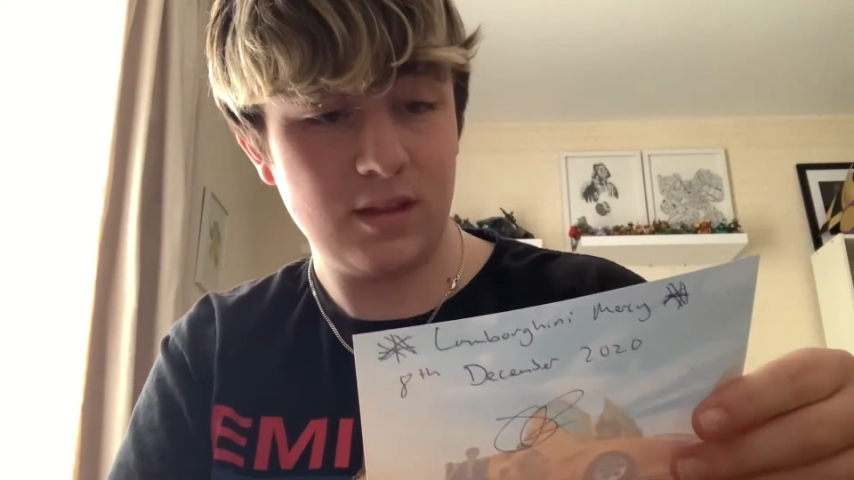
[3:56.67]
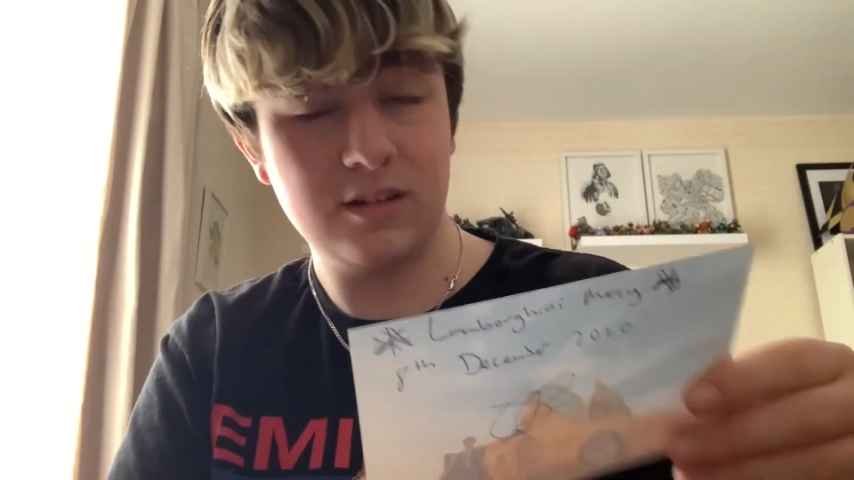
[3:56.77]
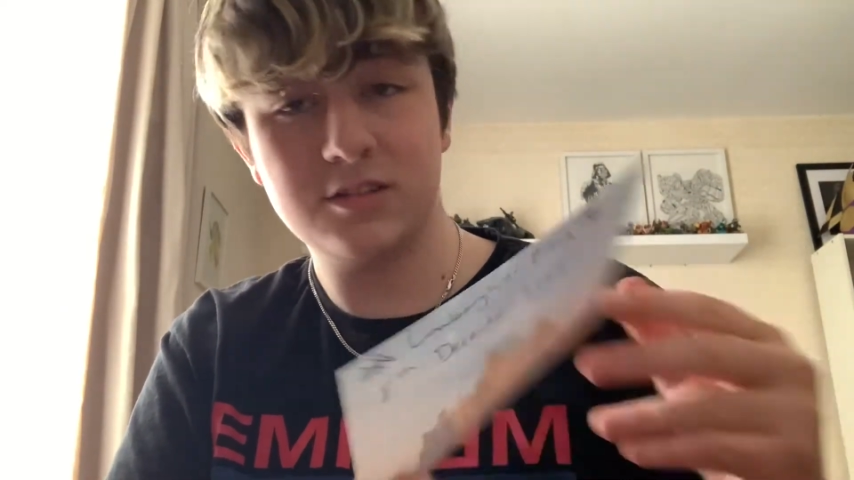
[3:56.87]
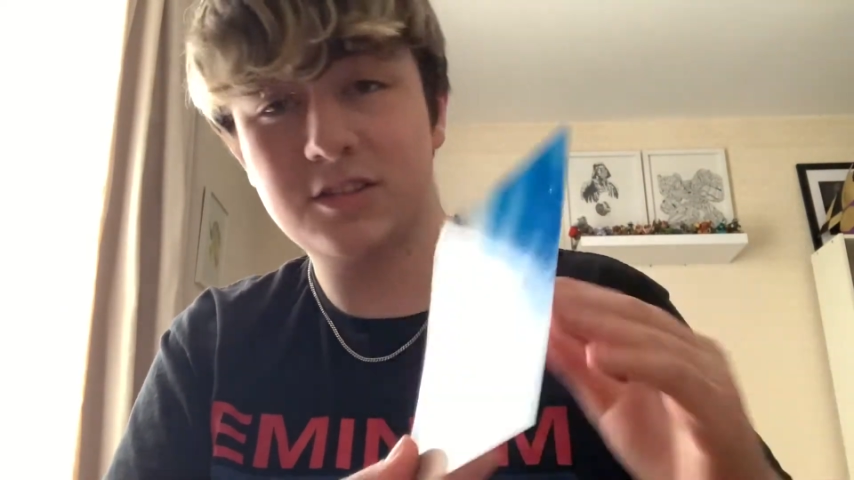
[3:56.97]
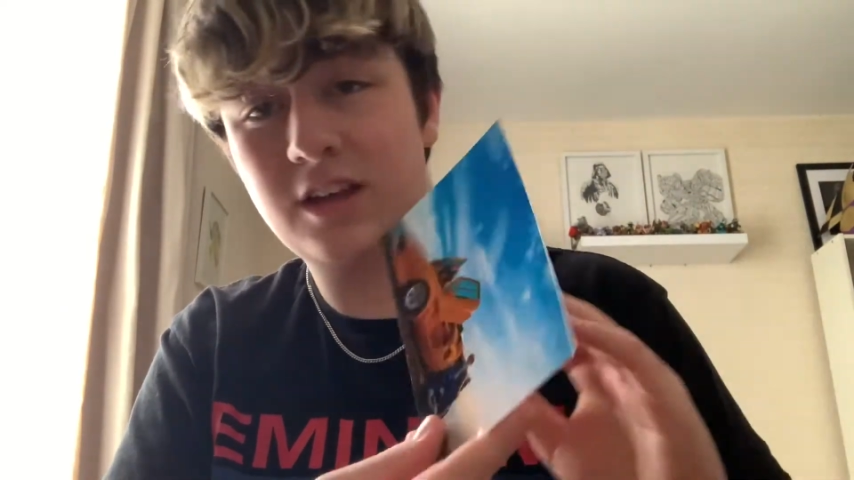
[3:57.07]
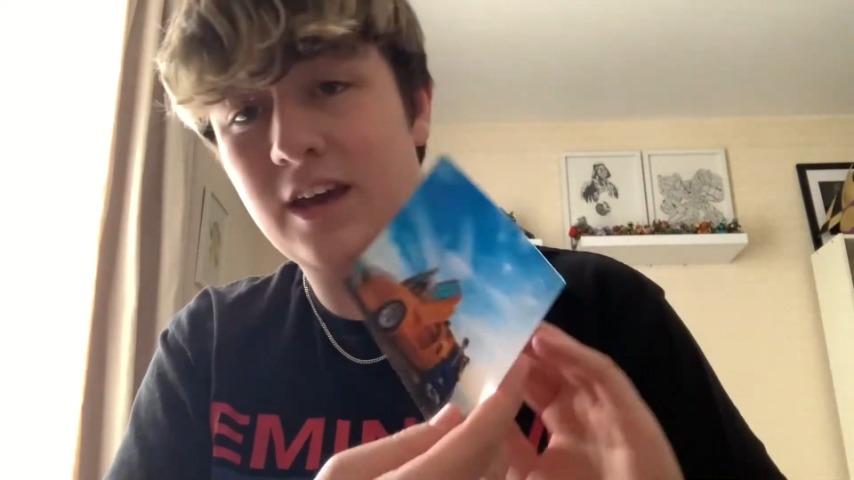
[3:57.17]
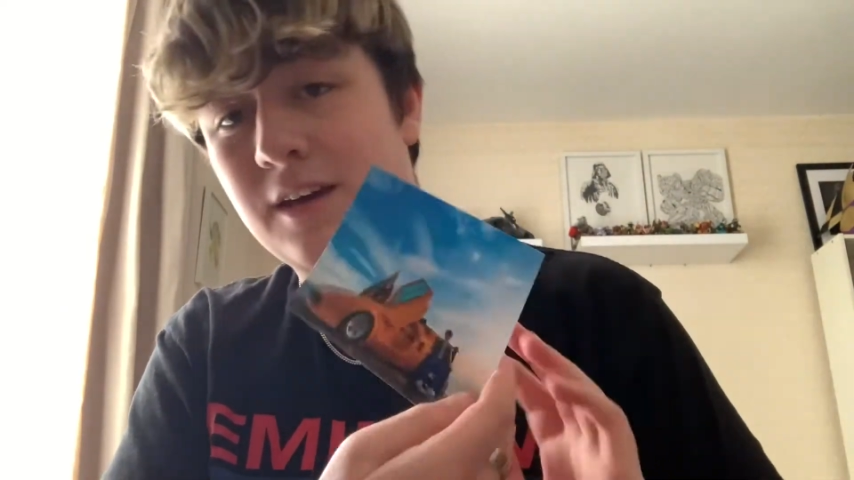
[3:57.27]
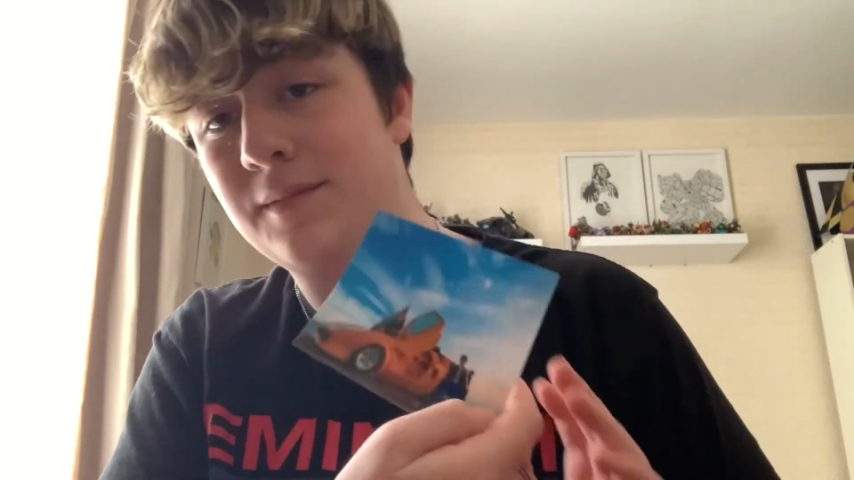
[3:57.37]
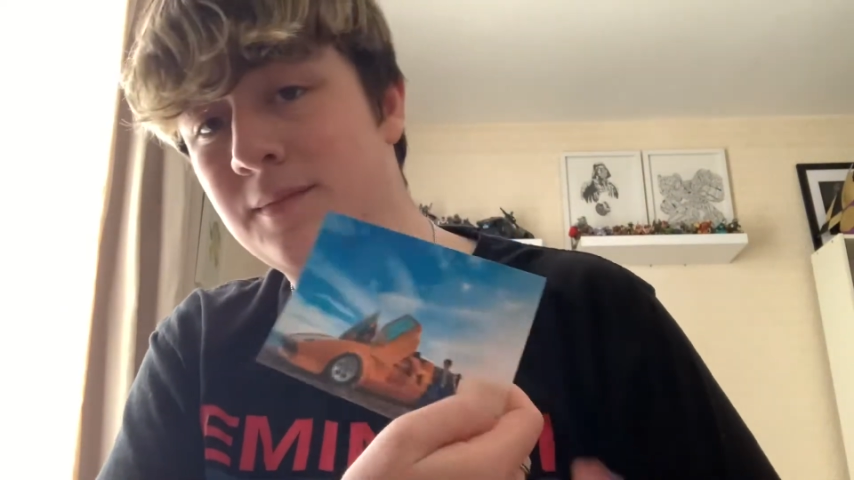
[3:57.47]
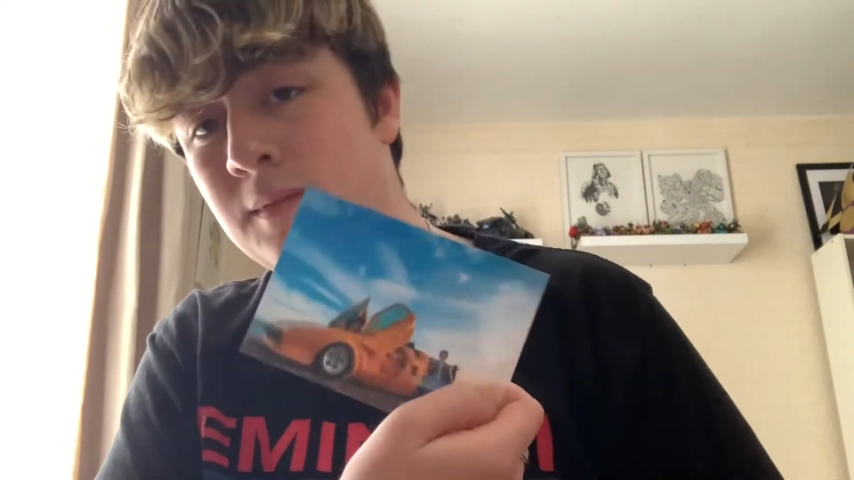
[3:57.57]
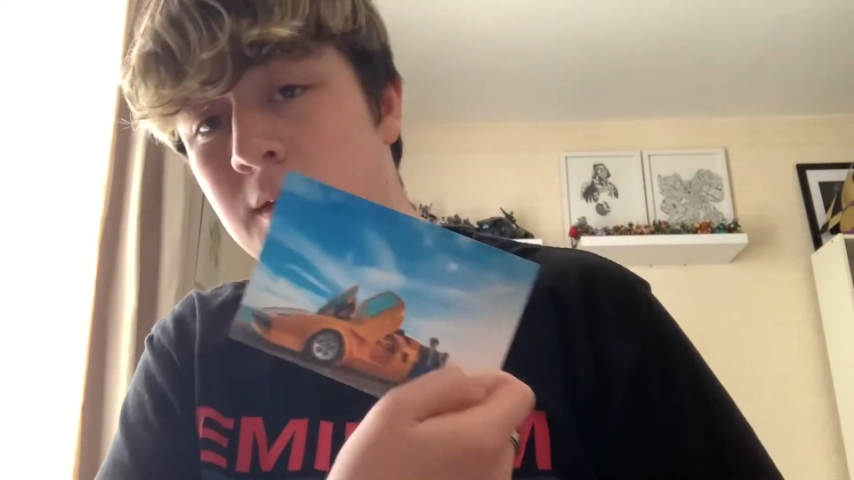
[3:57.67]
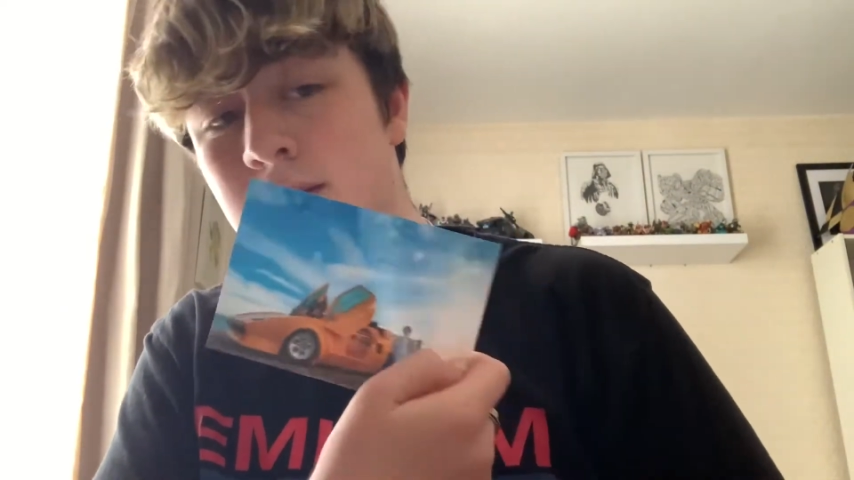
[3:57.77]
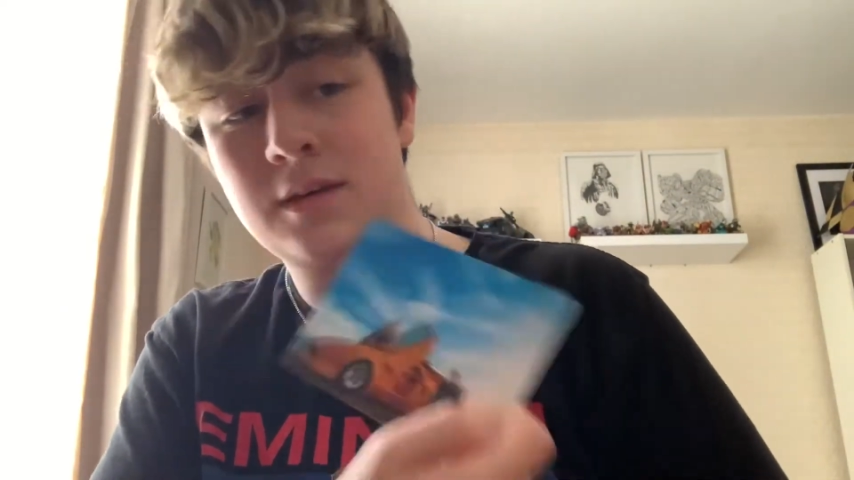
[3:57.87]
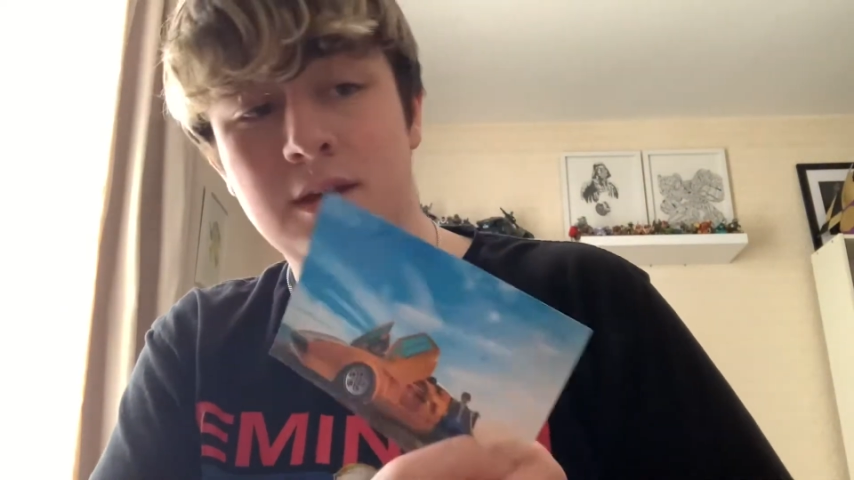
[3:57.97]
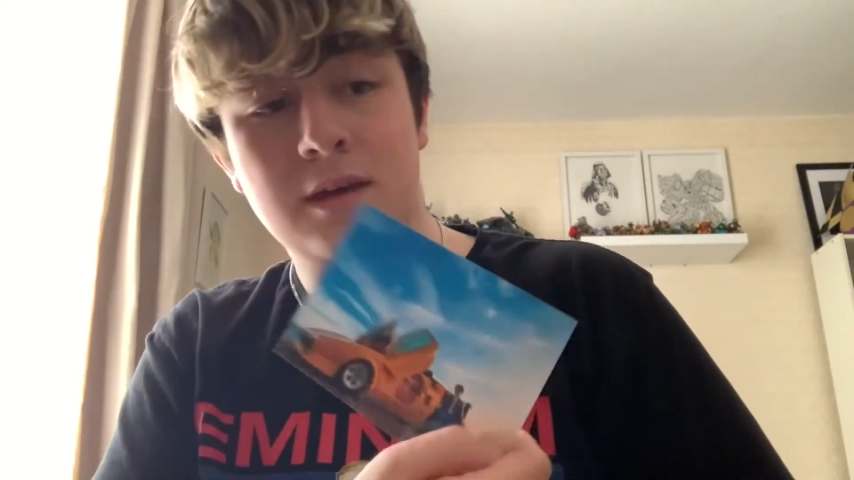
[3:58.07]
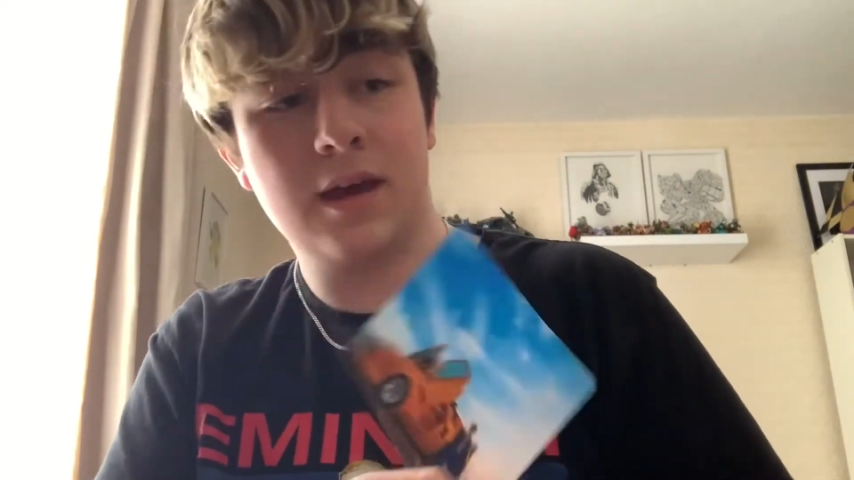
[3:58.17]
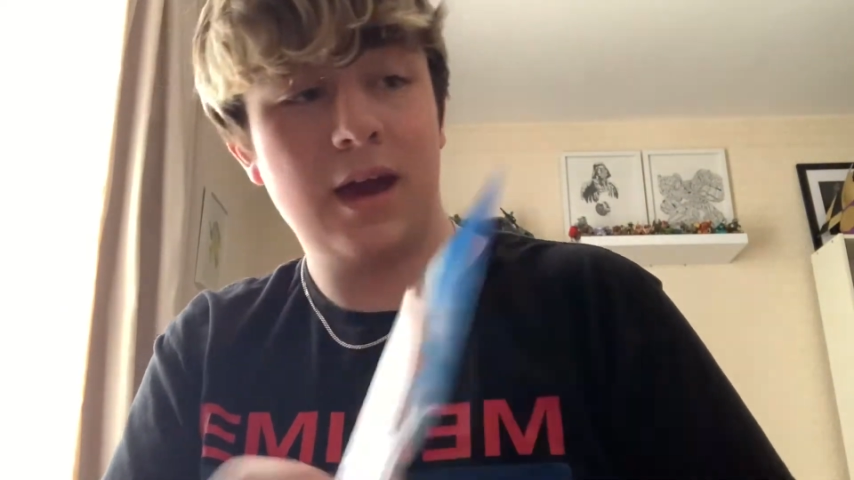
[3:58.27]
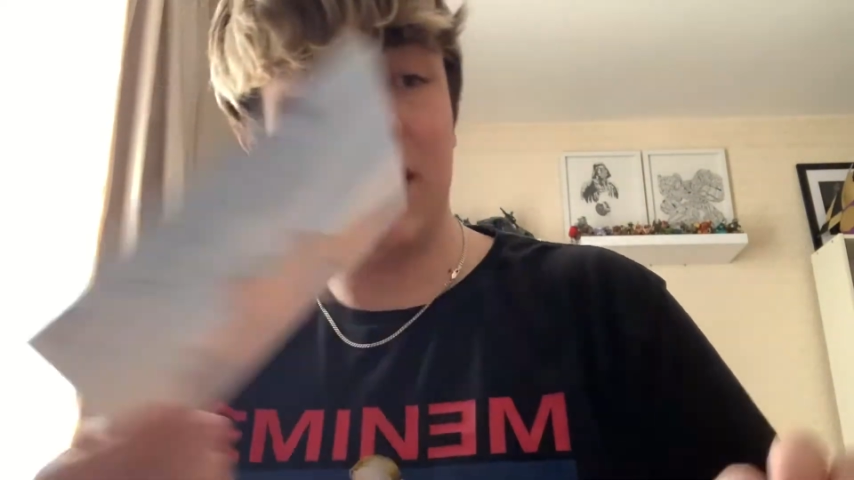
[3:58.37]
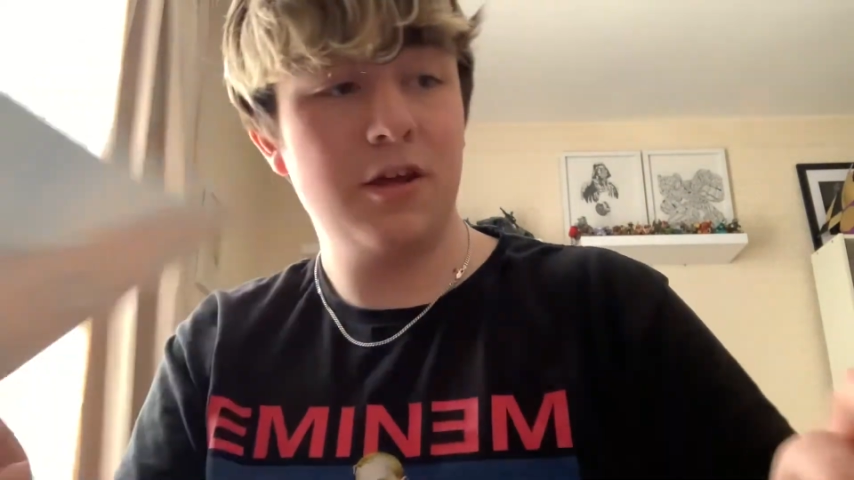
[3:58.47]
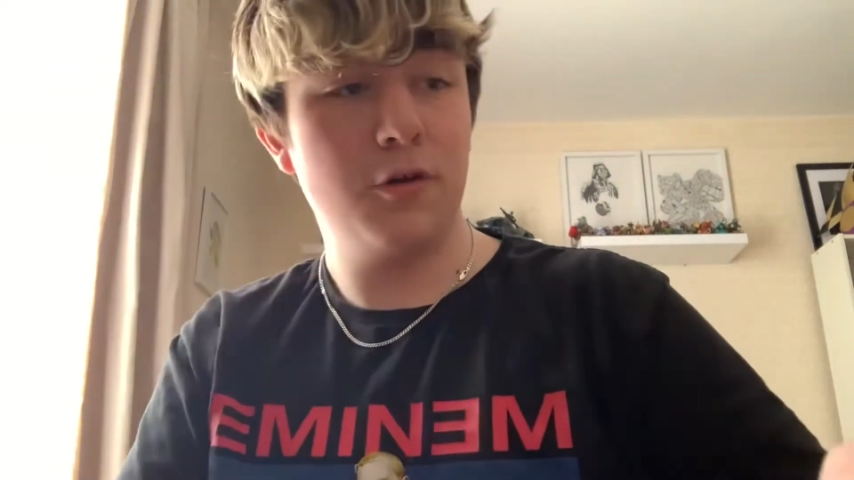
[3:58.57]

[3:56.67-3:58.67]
So yeah, edit